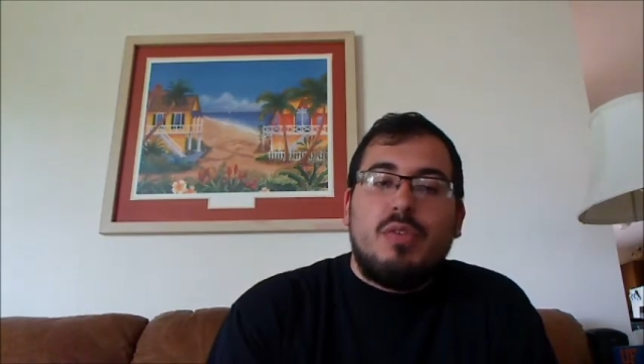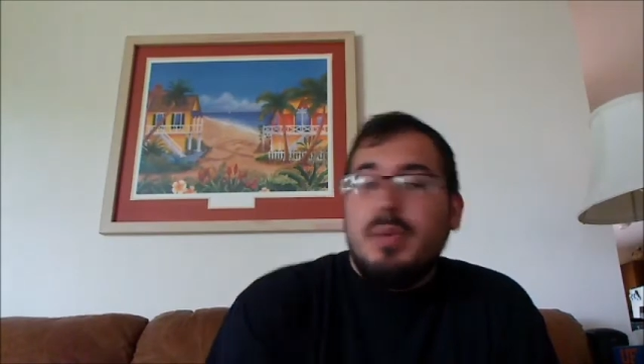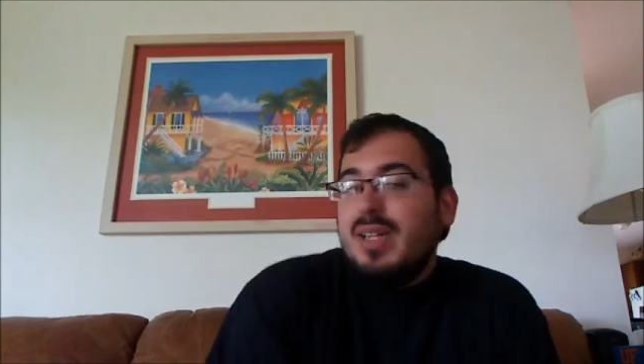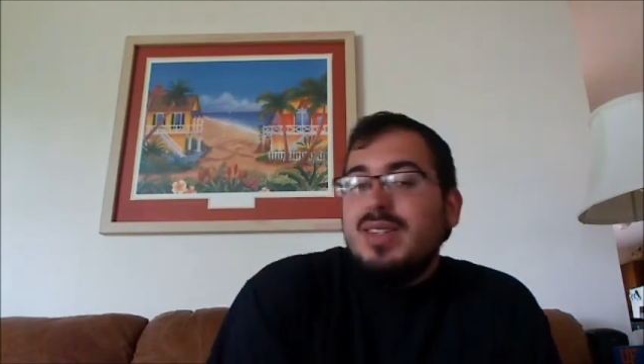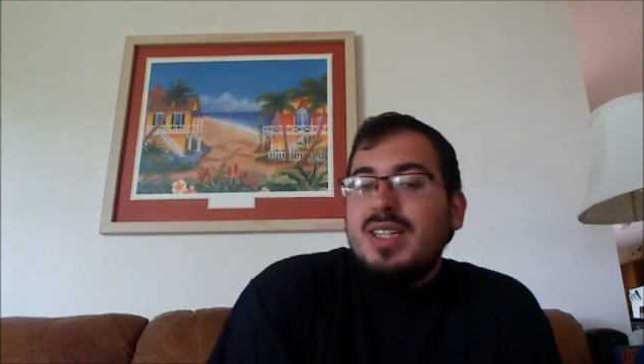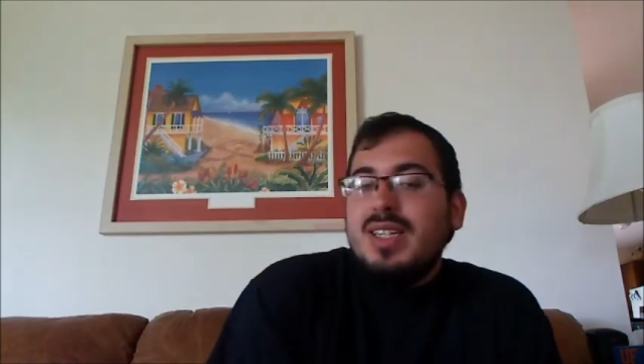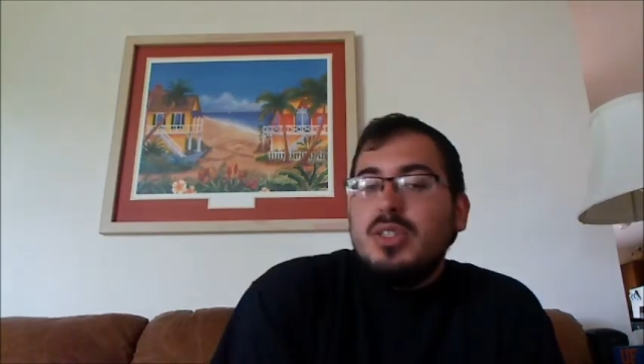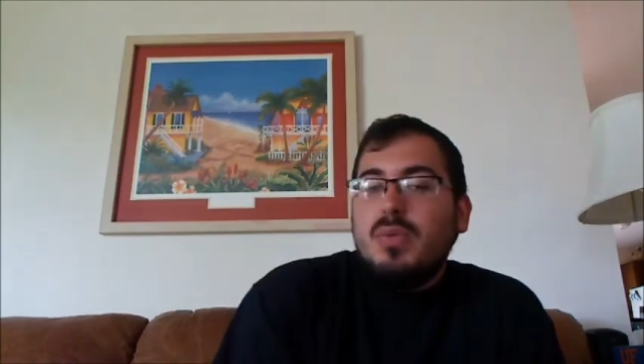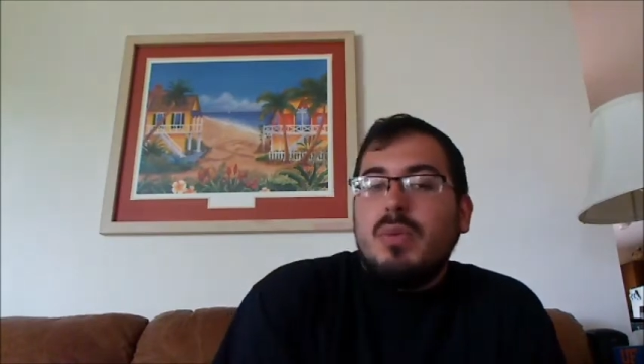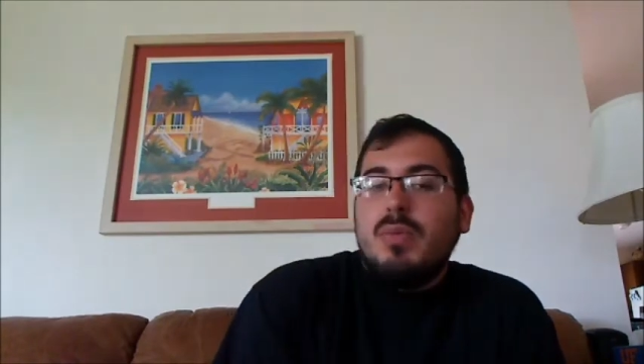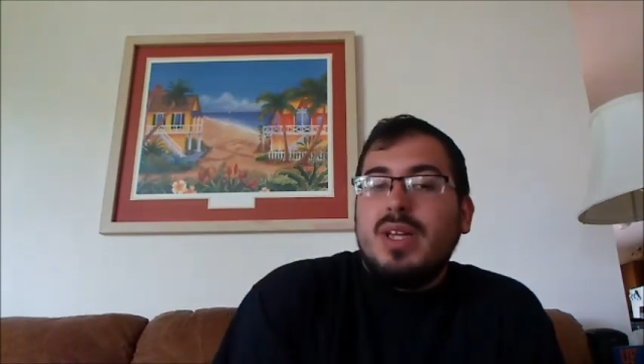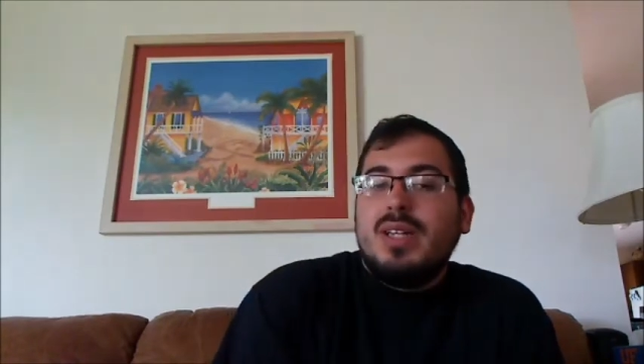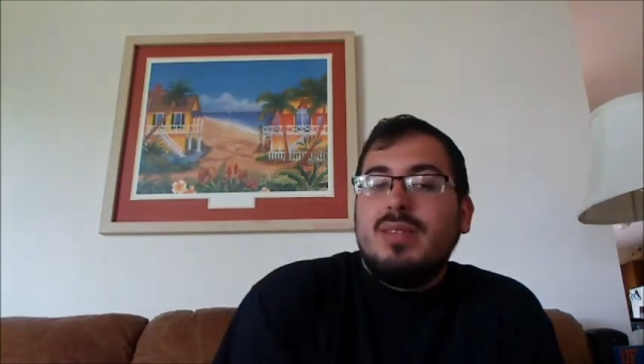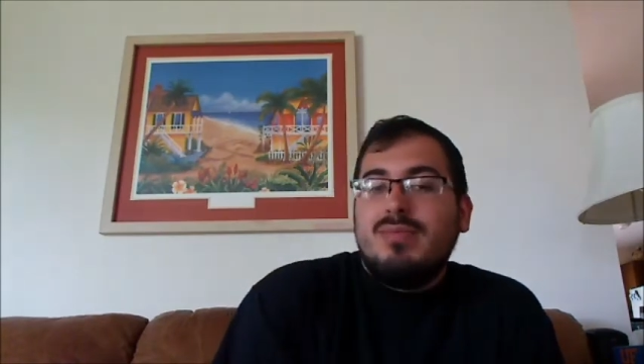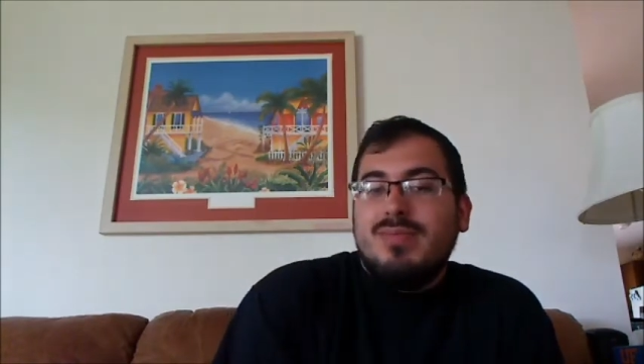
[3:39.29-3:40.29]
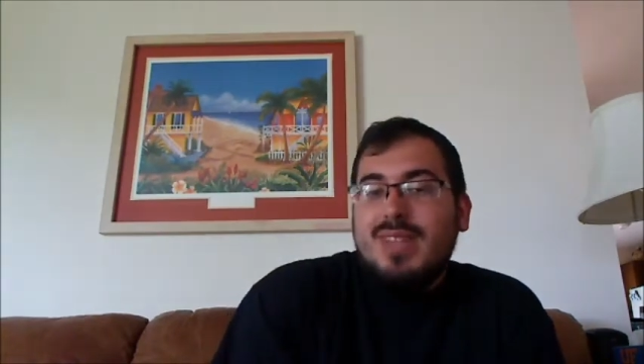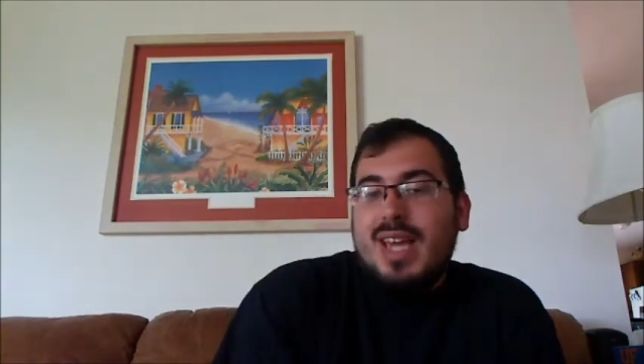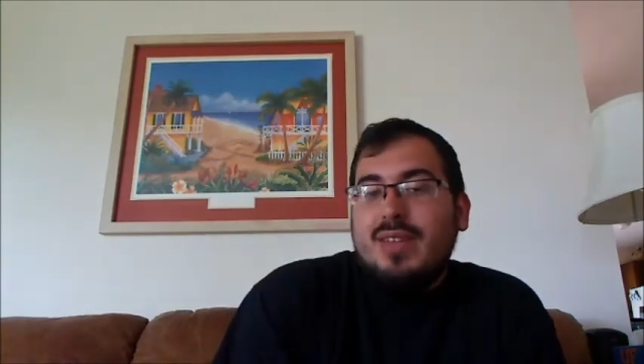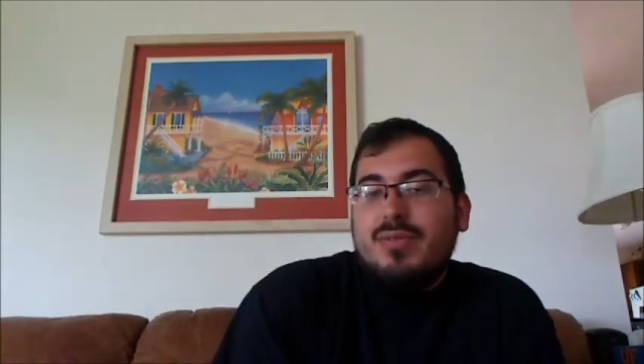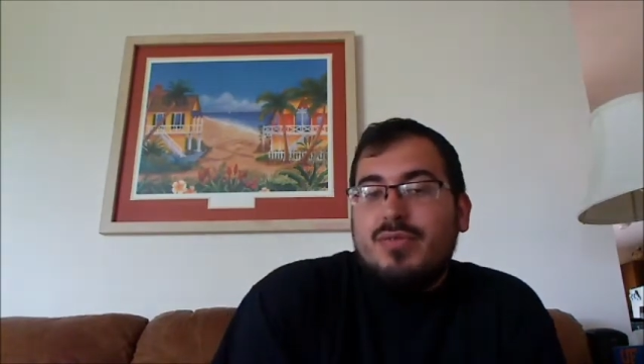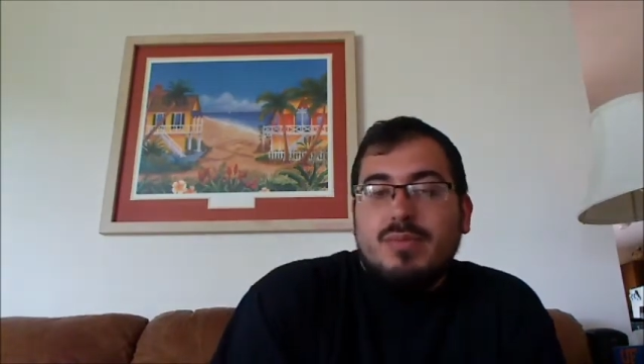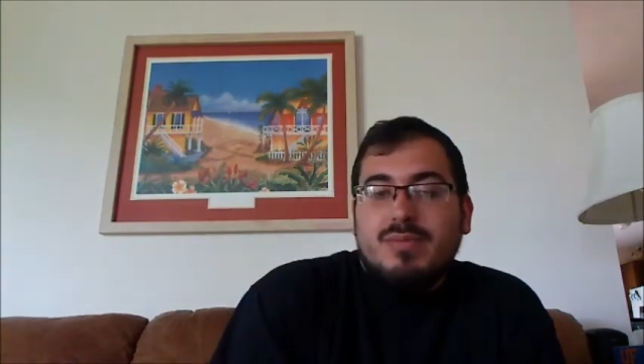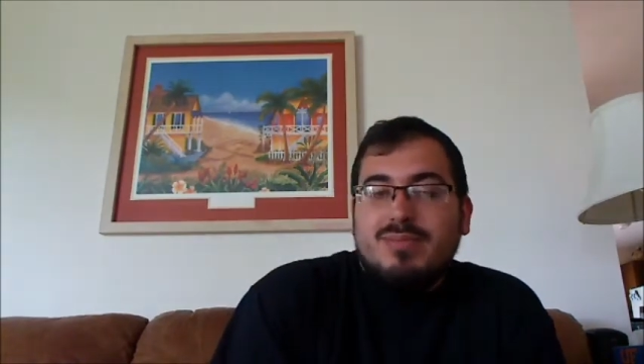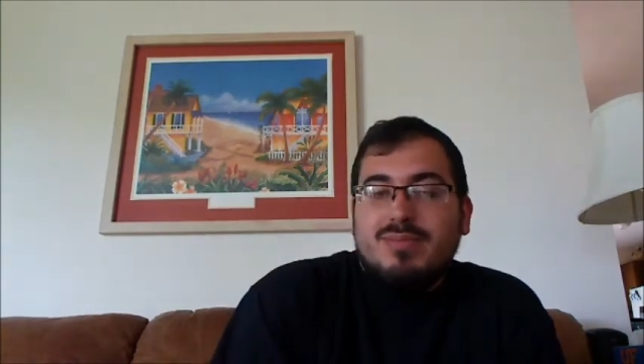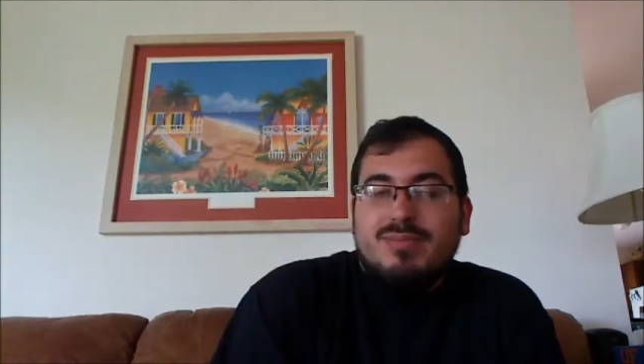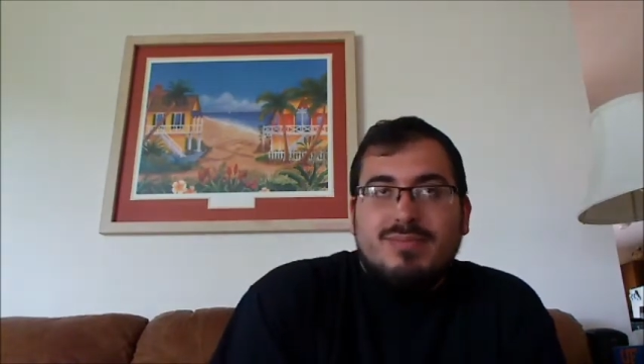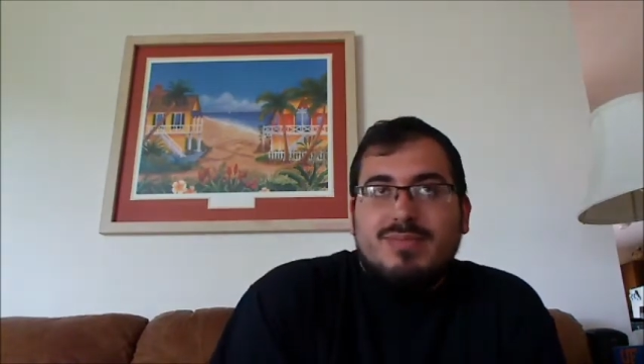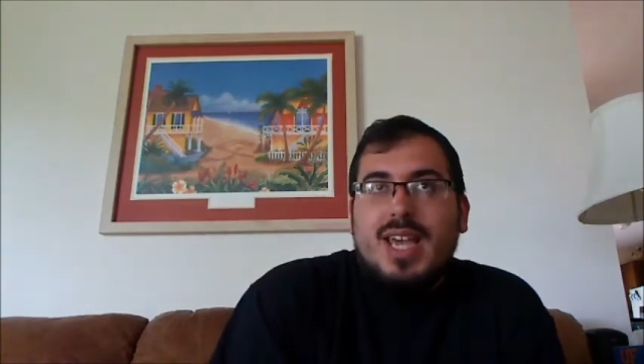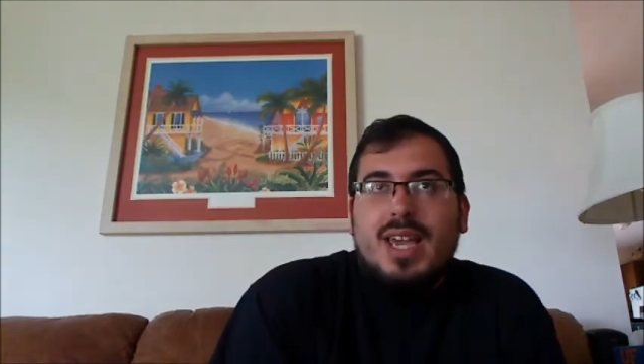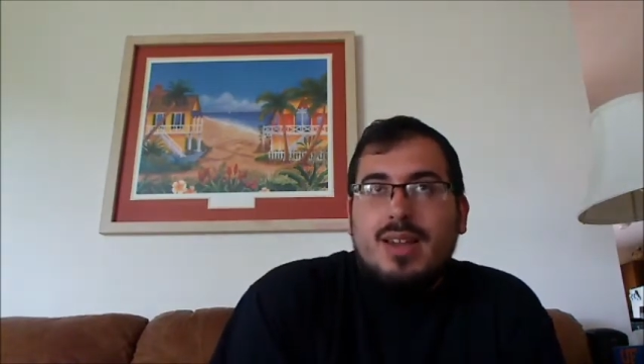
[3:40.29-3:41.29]
but at least what we get from,
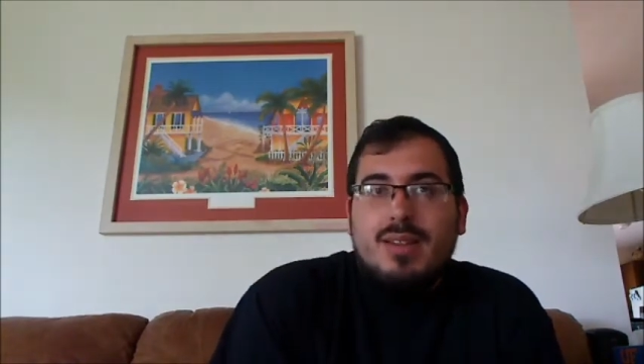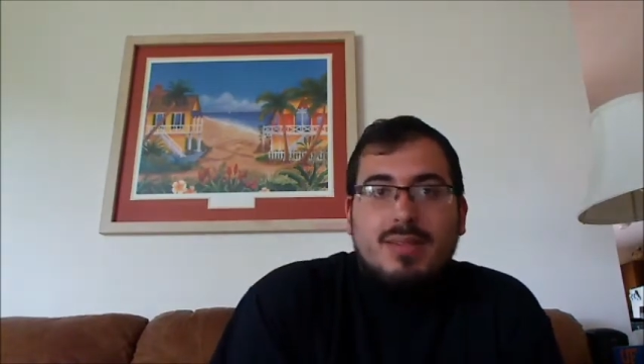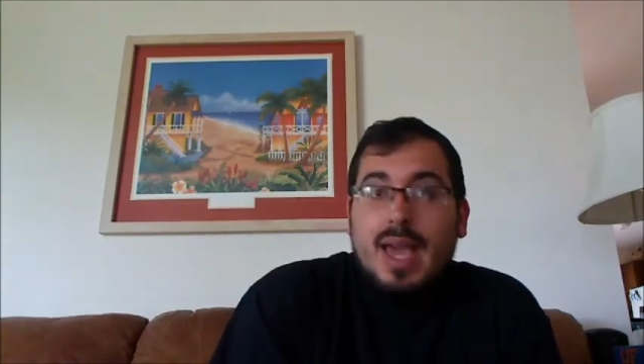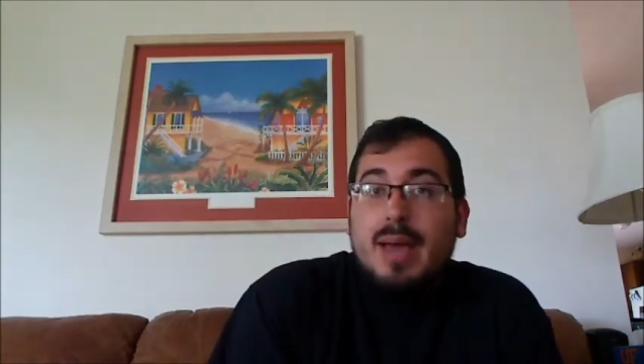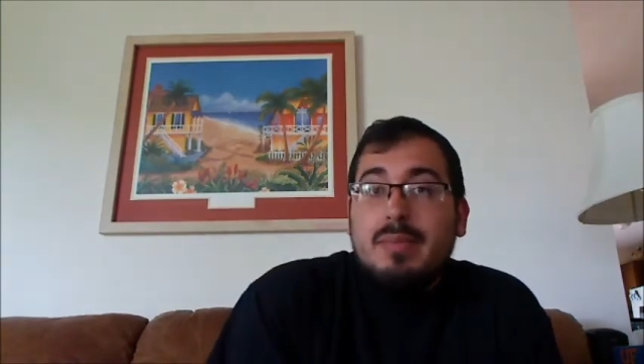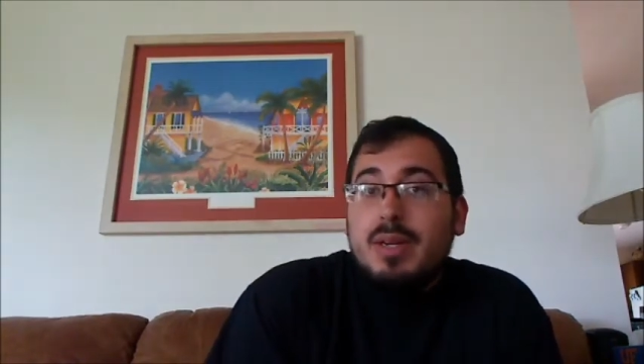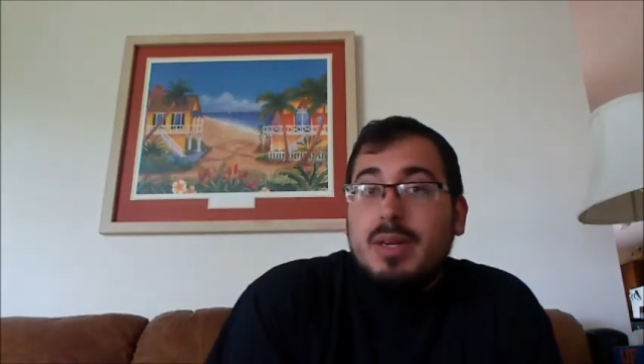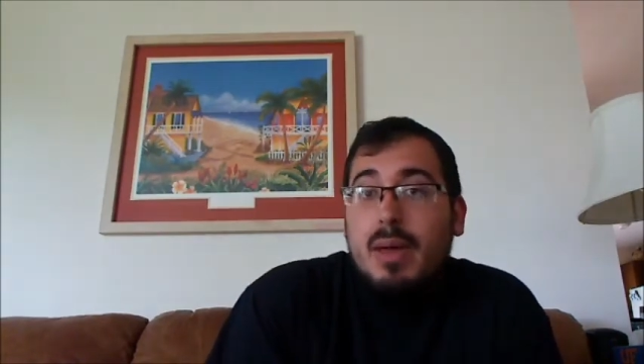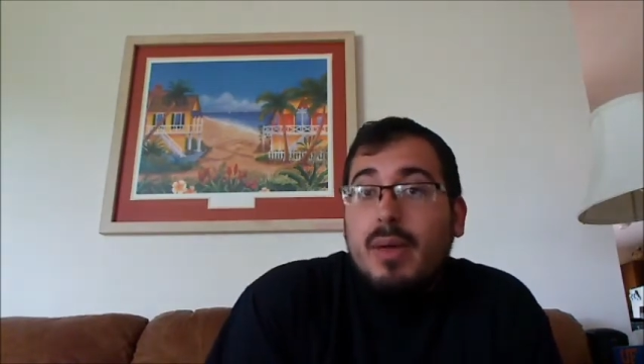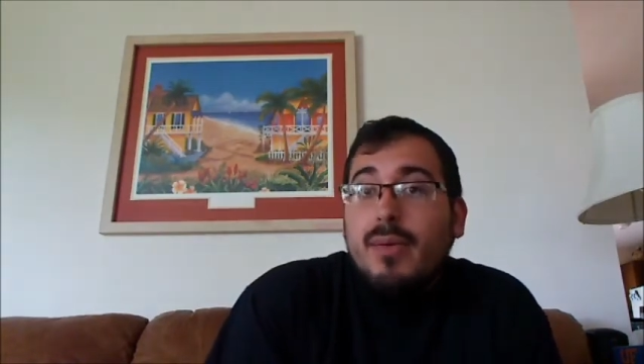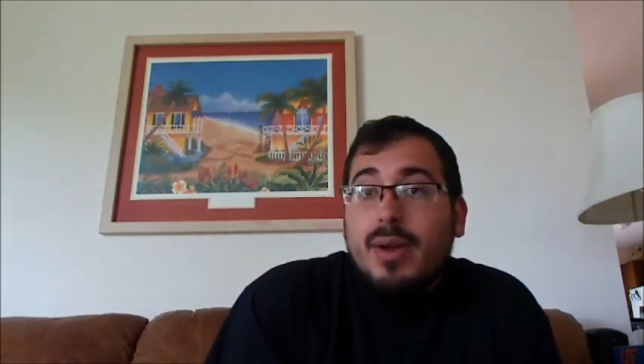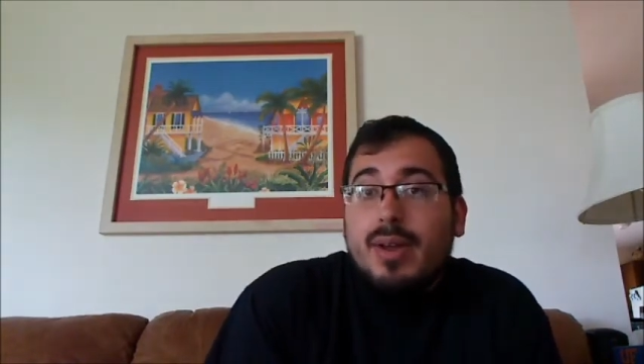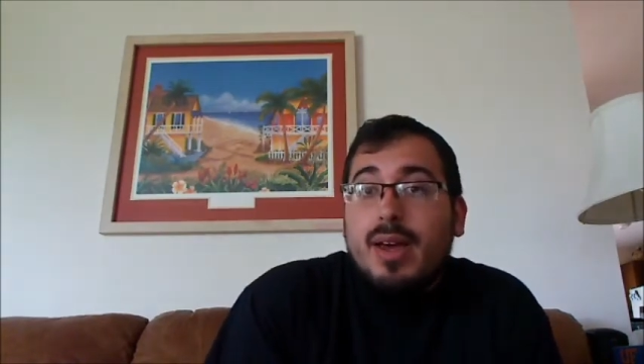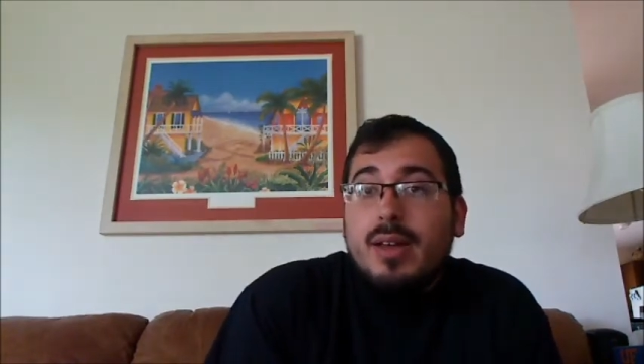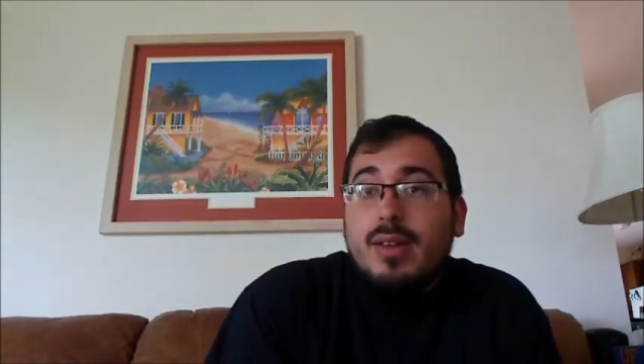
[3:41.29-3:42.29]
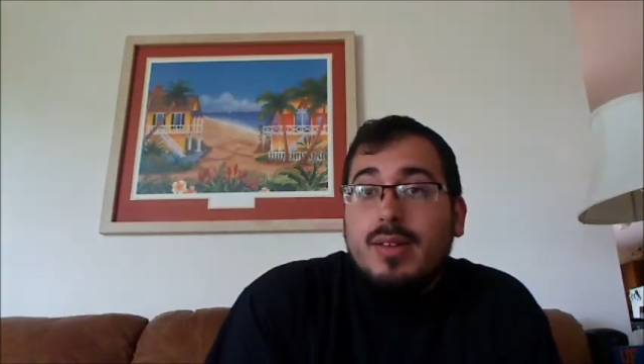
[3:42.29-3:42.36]
say, Captain America.